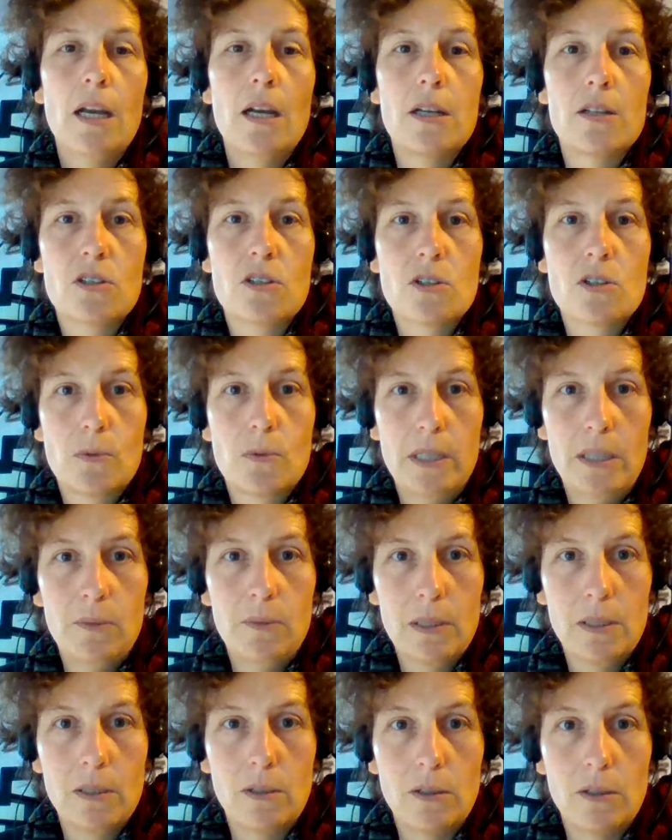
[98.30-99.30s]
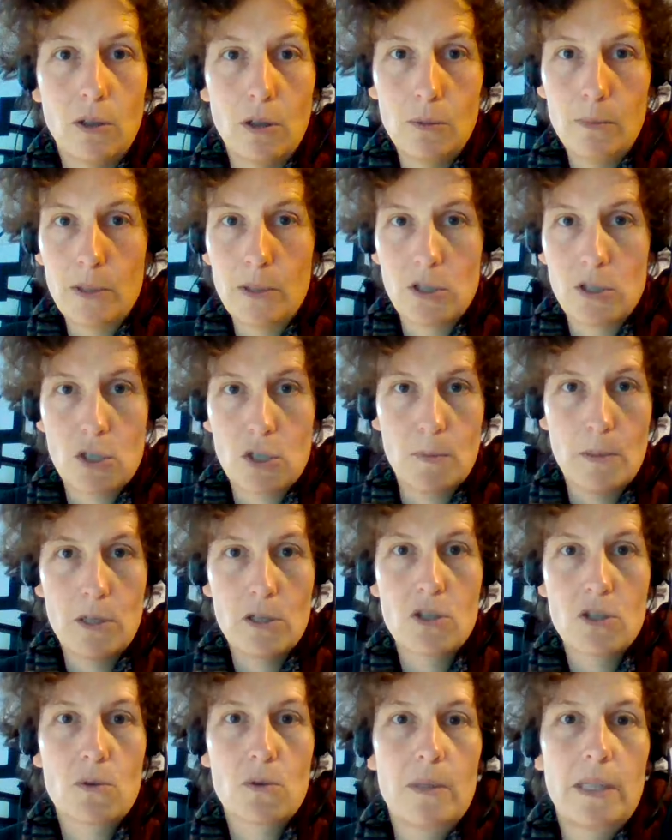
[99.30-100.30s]
a screen will open, a
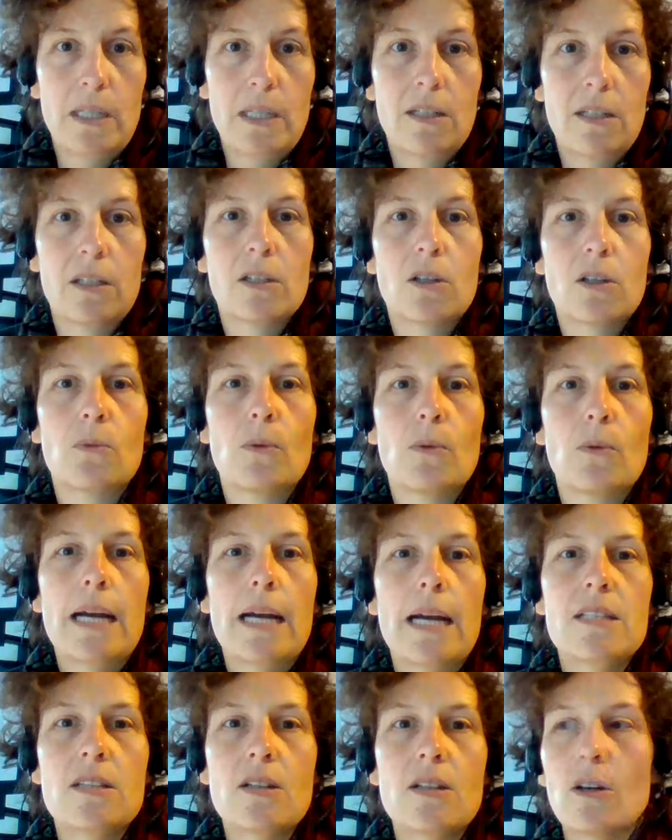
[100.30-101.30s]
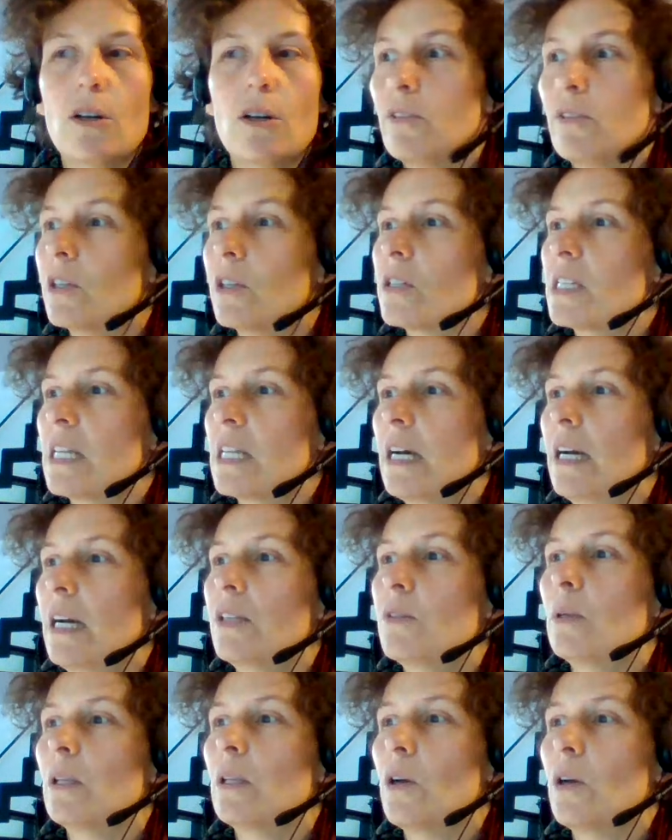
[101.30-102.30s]
small screen on the right of your
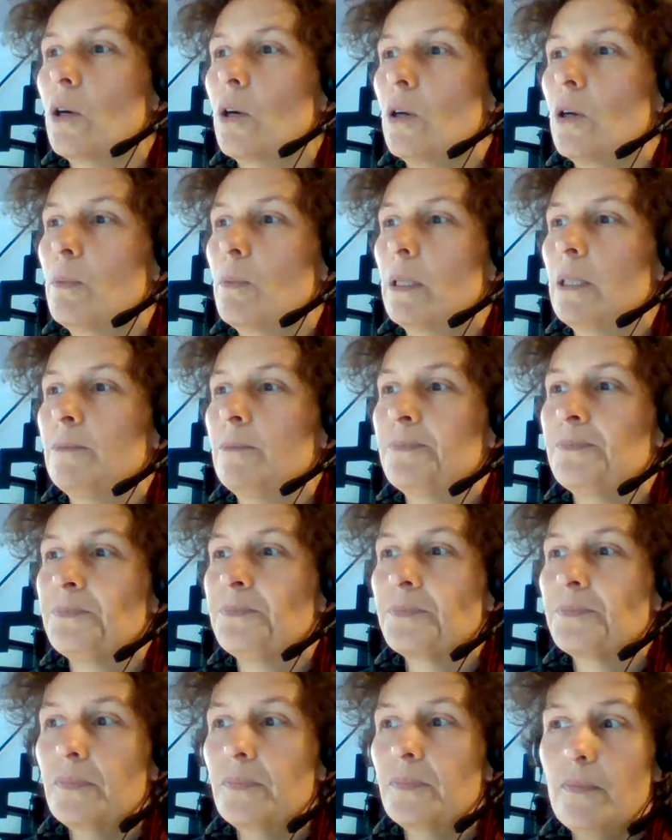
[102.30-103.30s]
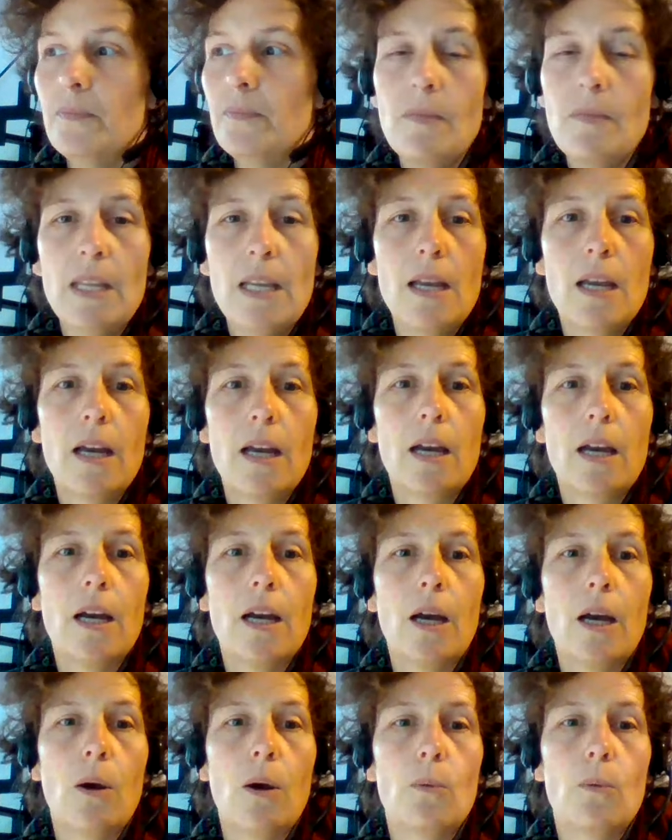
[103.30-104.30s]
site will open
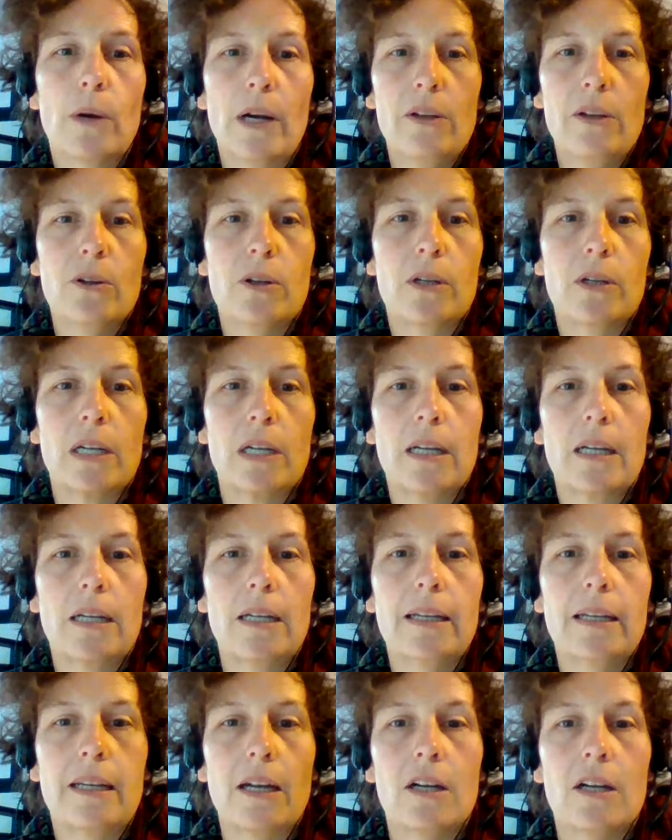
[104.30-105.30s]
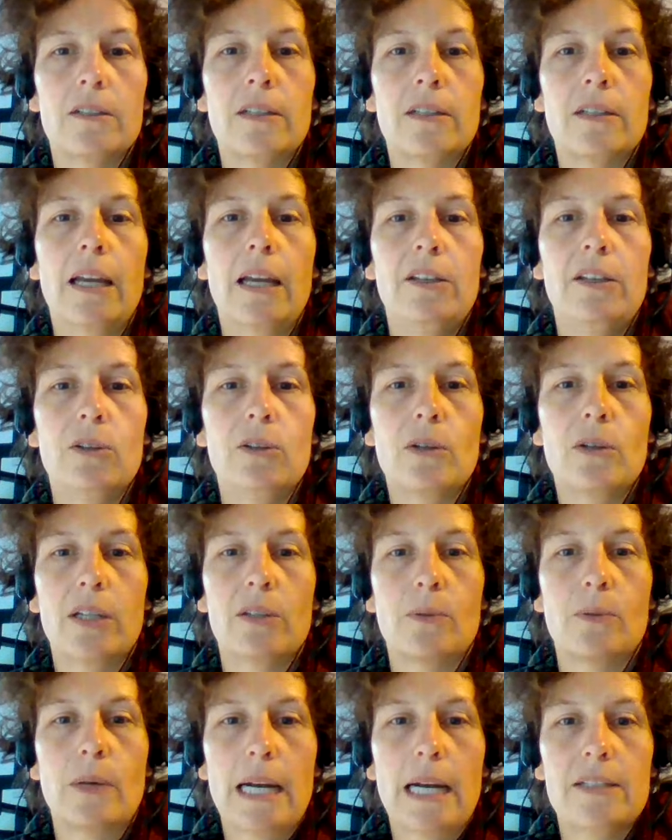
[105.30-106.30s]
where you can click on and you
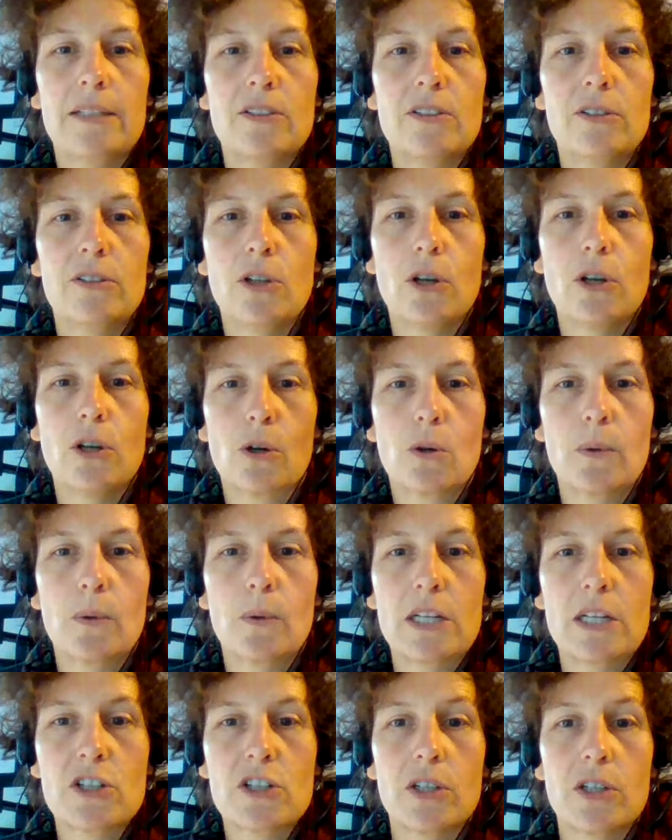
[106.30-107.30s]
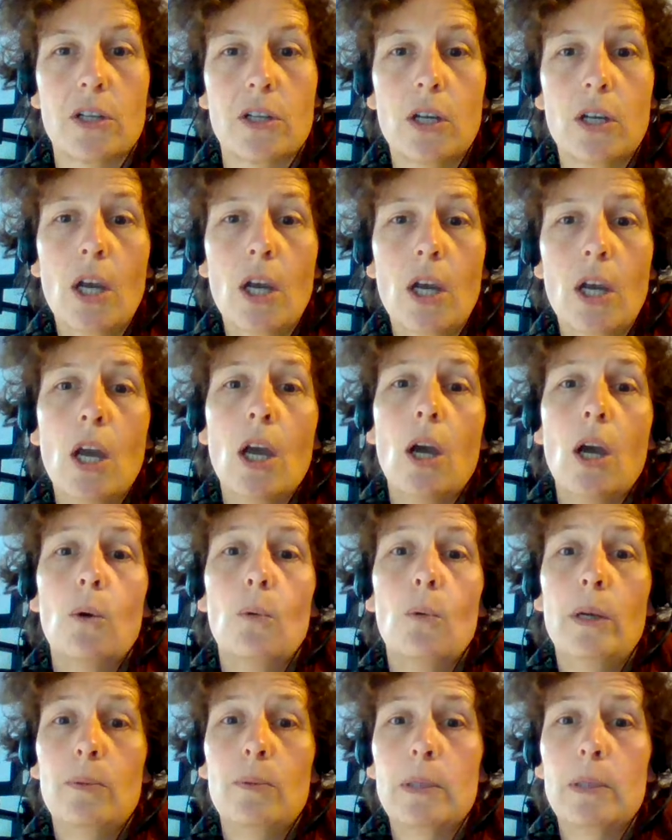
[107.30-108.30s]
can write your question.
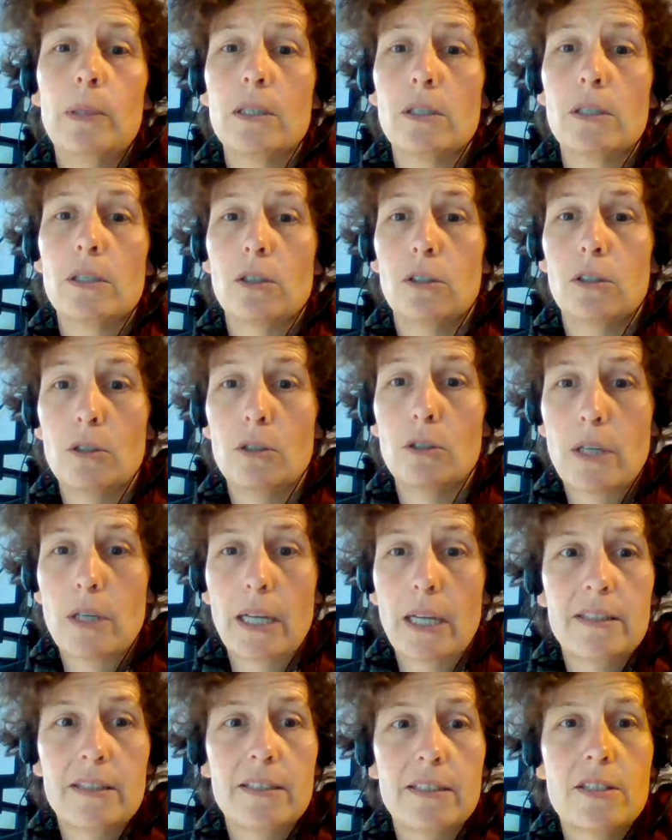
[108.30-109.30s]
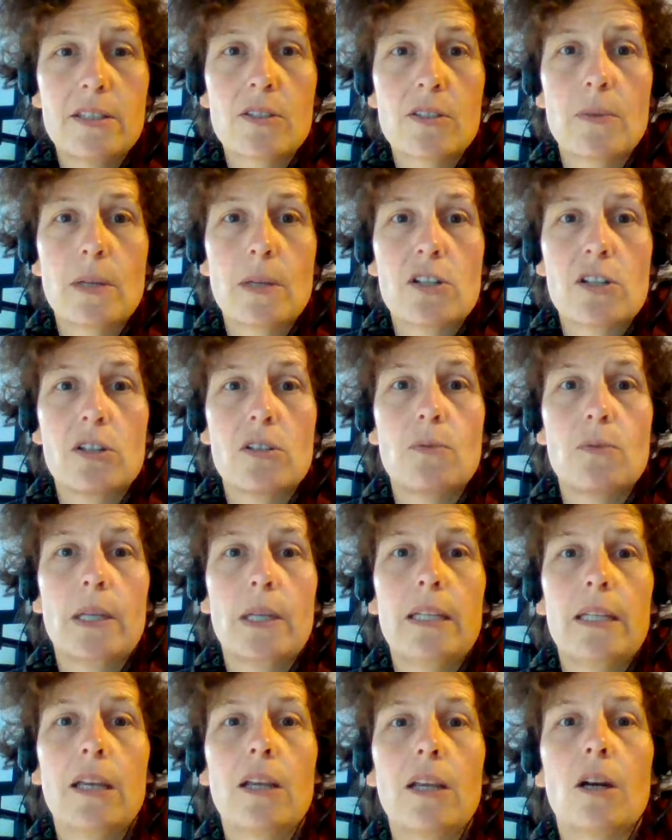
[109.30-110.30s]
We will look at this question
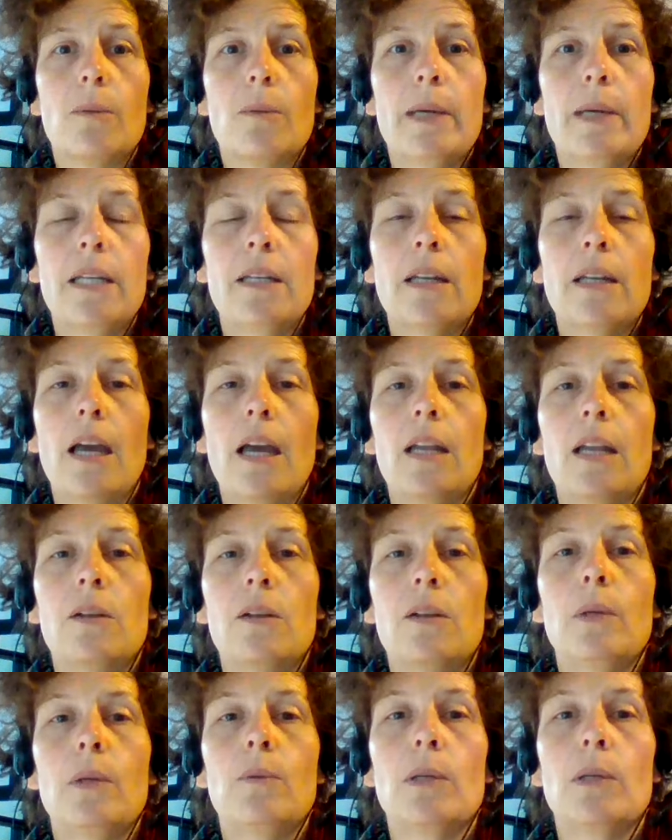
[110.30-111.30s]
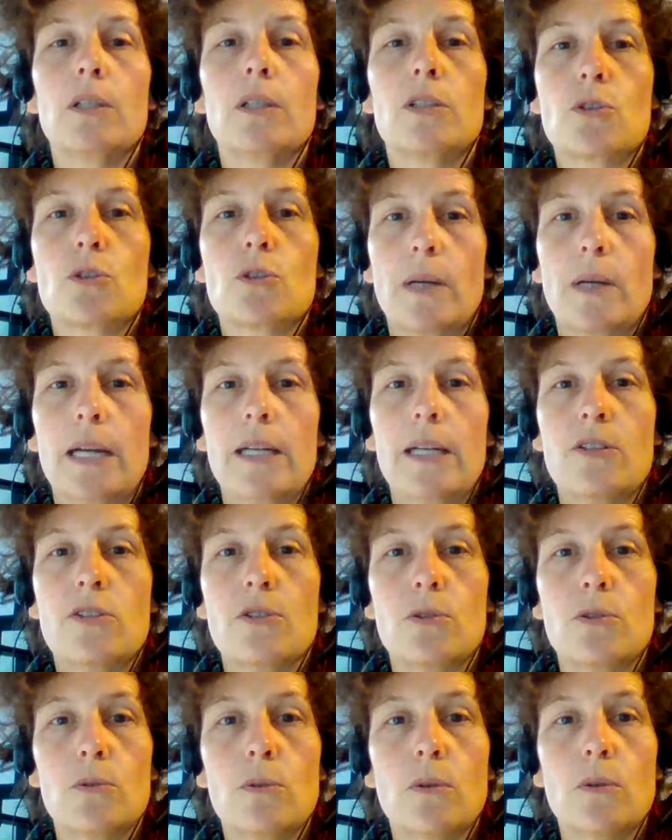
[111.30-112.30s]
when they come in and we will try
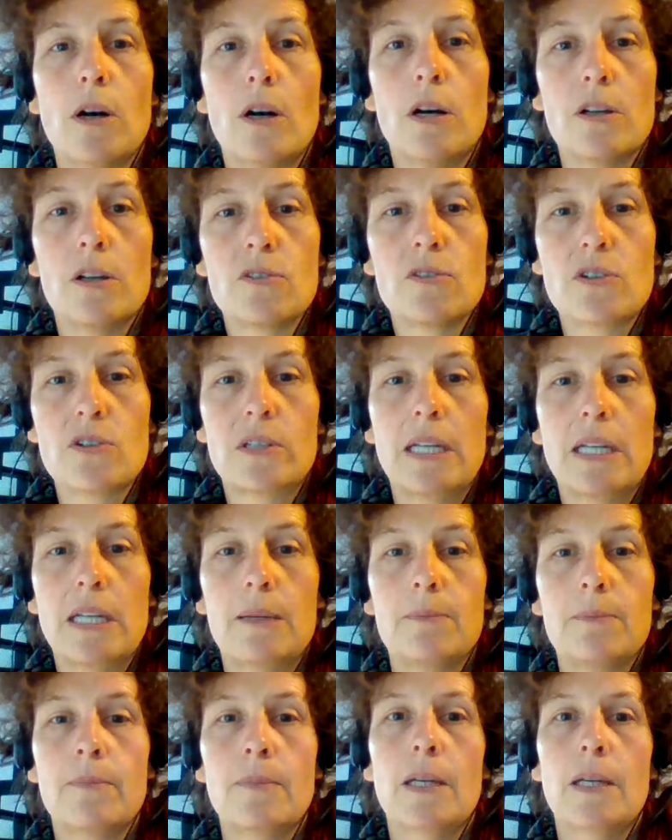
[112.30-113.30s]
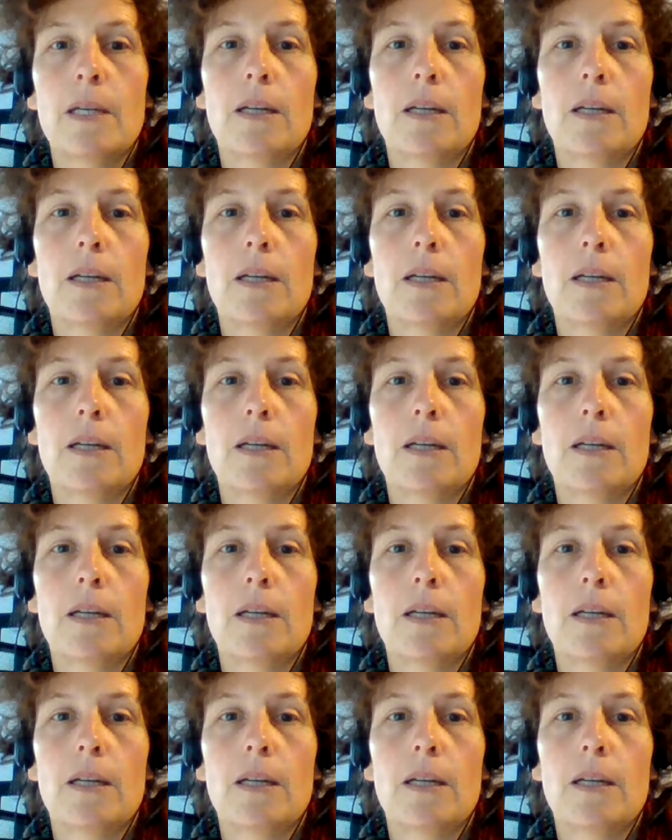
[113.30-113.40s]
to answer them